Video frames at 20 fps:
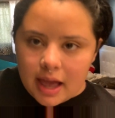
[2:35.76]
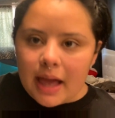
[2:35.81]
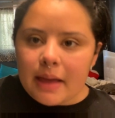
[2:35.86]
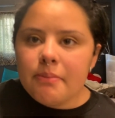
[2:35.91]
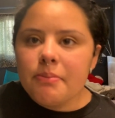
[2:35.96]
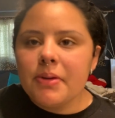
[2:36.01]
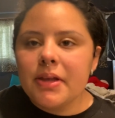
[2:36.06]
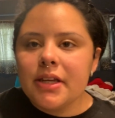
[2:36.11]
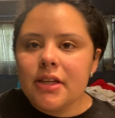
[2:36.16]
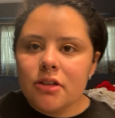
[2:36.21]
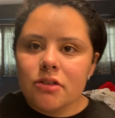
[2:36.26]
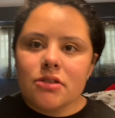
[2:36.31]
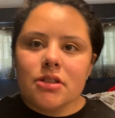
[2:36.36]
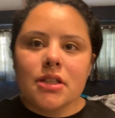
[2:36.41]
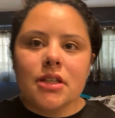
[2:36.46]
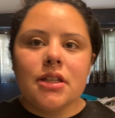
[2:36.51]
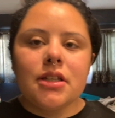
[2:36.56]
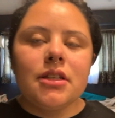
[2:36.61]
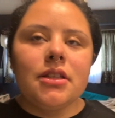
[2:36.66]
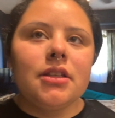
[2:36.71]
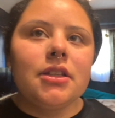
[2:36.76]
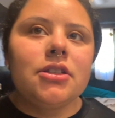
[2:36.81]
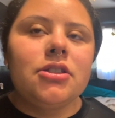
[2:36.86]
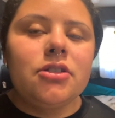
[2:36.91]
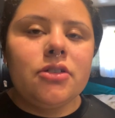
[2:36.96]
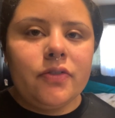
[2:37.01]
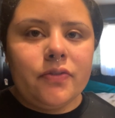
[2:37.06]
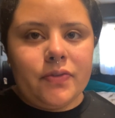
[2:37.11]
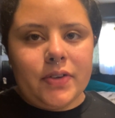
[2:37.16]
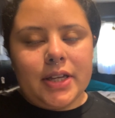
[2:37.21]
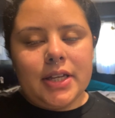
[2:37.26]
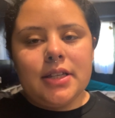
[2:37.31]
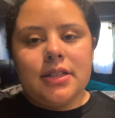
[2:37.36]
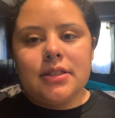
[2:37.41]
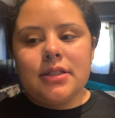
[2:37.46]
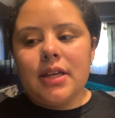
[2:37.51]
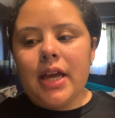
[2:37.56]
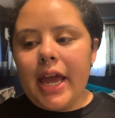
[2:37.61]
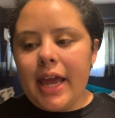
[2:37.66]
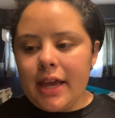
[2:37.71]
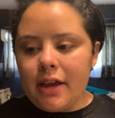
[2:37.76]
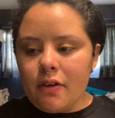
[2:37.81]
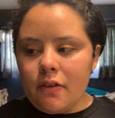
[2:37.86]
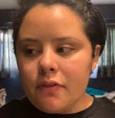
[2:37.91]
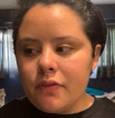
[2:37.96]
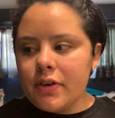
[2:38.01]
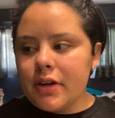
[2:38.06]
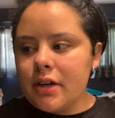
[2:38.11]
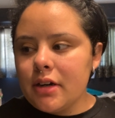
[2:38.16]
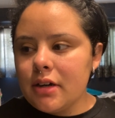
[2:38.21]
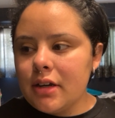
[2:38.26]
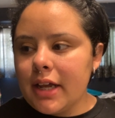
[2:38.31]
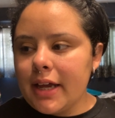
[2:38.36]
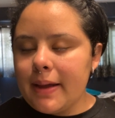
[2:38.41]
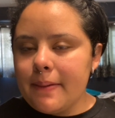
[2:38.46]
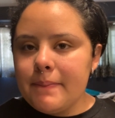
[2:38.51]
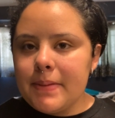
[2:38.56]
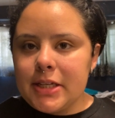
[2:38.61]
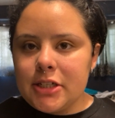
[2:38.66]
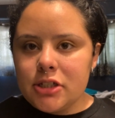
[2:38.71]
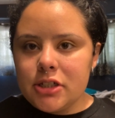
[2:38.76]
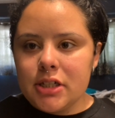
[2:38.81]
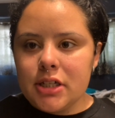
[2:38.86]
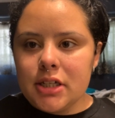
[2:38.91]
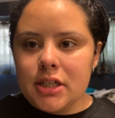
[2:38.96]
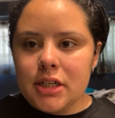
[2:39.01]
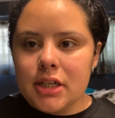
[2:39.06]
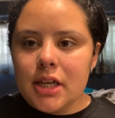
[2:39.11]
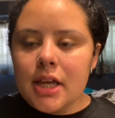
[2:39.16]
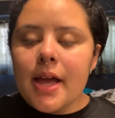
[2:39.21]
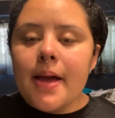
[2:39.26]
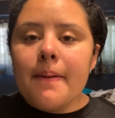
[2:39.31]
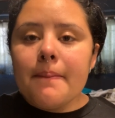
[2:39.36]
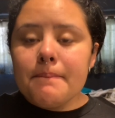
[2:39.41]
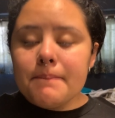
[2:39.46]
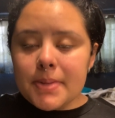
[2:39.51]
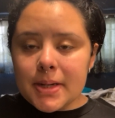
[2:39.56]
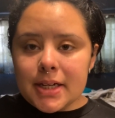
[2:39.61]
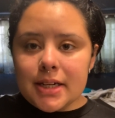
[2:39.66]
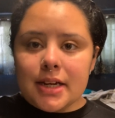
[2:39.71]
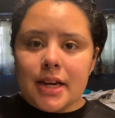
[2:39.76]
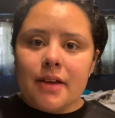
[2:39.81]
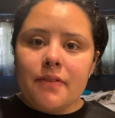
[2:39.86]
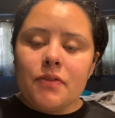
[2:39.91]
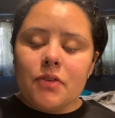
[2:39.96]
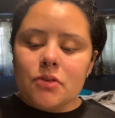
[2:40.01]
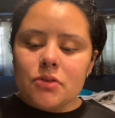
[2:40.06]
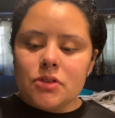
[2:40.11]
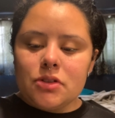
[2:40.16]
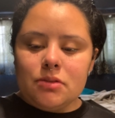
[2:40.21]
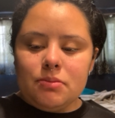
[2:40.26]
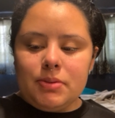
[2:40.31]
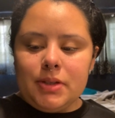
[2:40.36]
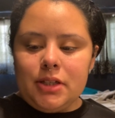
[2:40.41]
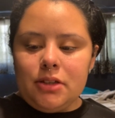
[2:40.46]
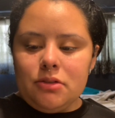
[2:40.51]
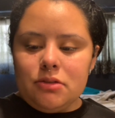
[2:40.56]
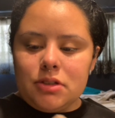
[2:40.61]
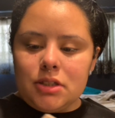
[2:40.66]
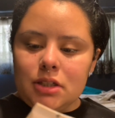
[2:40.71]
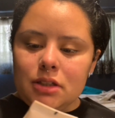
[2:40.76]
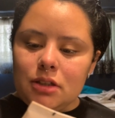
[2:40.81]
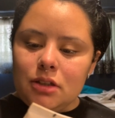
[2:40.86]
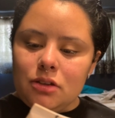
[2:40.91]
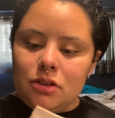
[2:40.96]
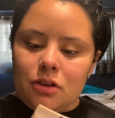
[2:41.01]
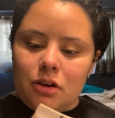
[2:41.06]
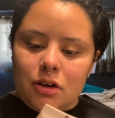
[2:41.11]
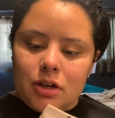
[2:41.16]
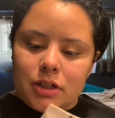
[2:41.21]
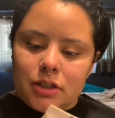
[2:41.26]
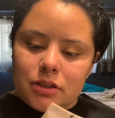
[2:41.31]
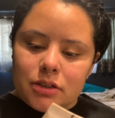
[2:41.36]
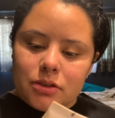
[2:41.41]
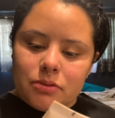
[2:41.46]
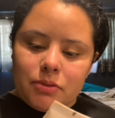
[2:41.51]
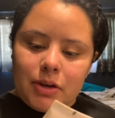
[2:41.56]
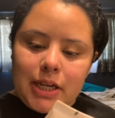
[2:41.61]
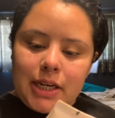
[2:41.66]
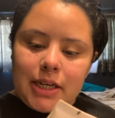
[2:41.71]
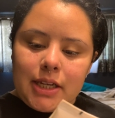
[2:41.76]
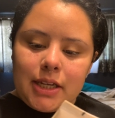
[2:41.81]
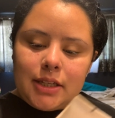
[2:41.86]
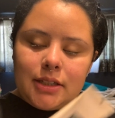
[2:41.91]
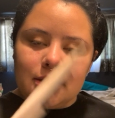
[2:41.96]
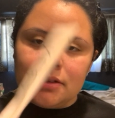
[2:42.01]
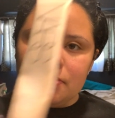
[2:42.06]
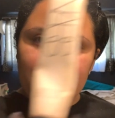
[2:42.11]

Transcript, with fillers: I've been using the Too Faced Hangover, like I mentioned, but I've also been using the NARS Radiance